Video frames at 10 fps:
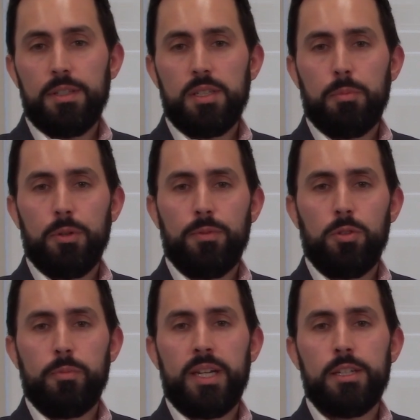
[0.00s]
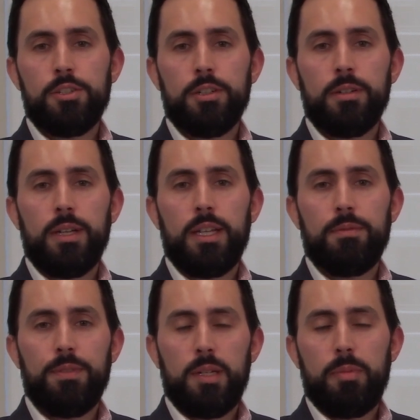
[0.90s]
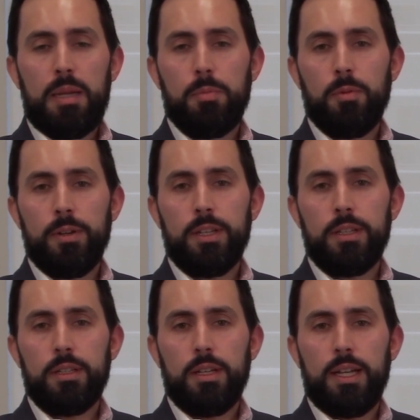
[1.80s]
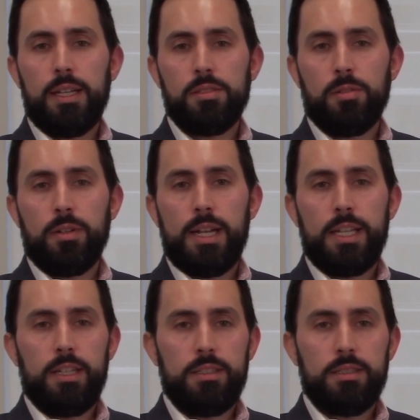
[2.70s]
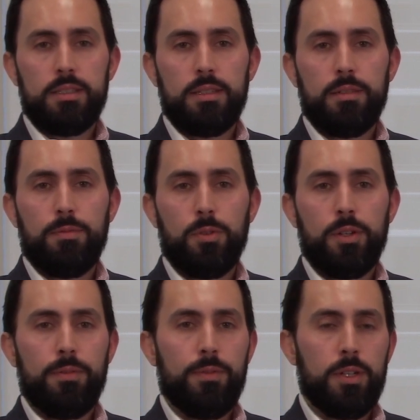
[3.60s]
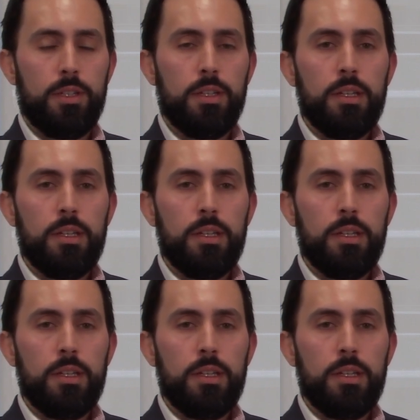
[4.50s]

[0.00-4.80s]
as a portfolio manager, and Philippe Lapointe as our analyst for the fund.